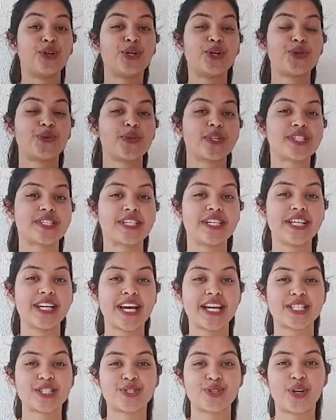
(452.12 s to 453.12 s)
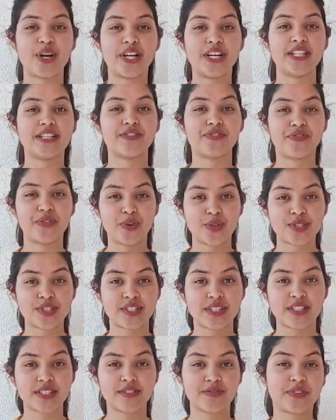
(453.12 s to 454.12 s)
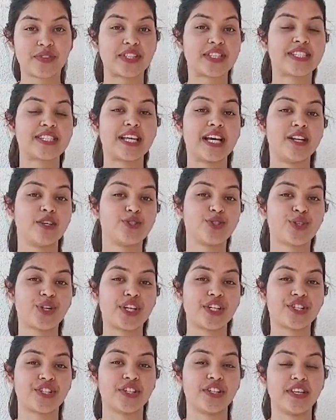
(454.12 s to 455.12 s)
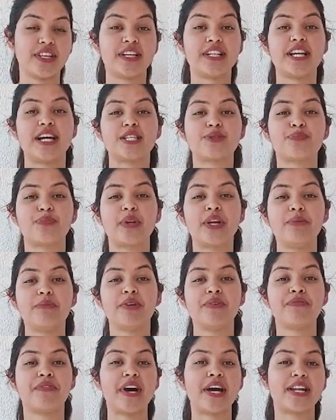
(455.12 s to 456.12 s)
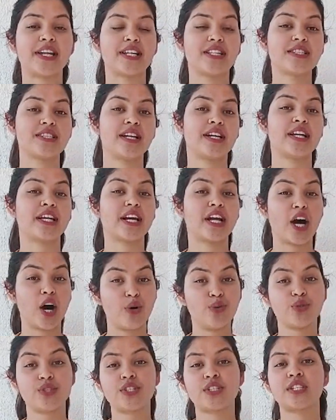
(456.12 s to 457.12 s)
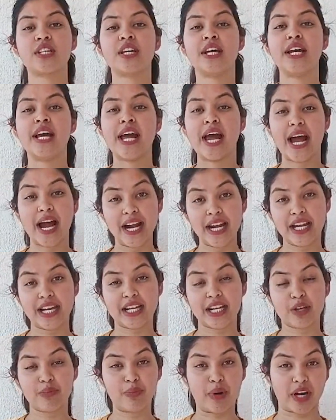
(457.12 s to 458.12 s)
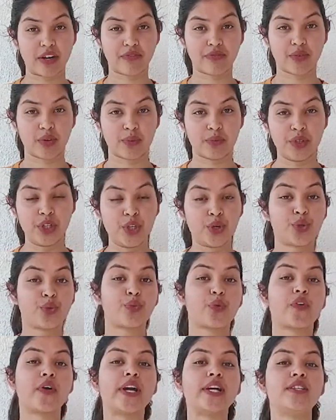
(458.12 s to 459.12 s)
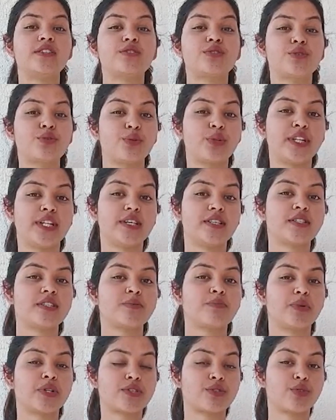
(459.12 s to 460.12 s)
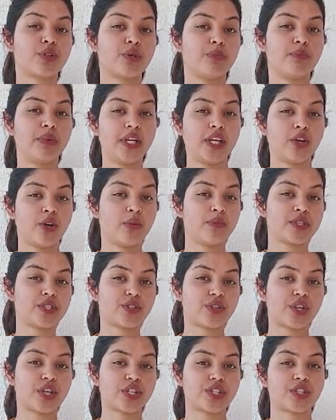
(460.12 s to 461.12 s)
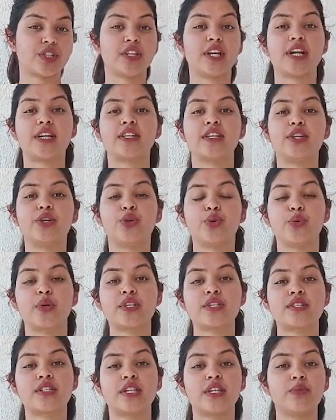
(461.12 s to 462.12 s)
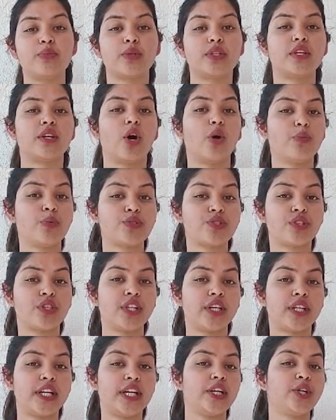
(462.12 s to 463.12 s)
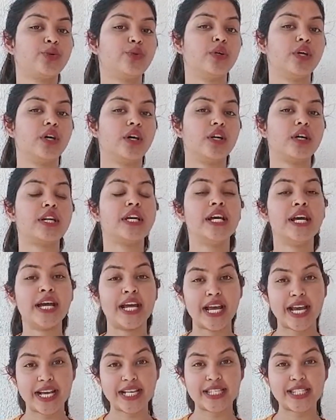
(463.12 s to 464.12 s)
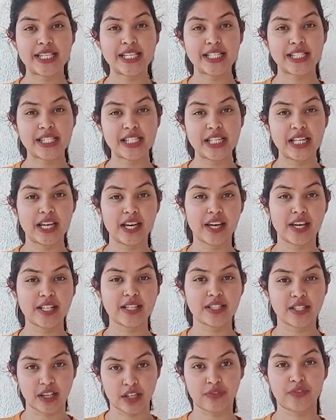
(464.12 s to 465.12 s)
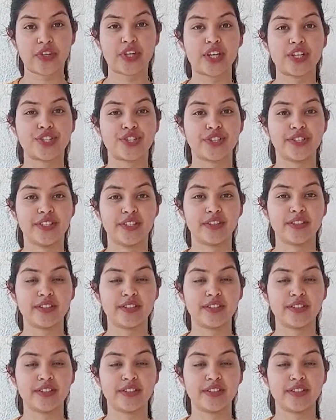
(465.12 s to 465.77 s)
University has joined forces with Zell Education, India's premium finance and accounts edtech platform, to provide students pursuing BCom education at the university with the opportunity to earn ACCA certification.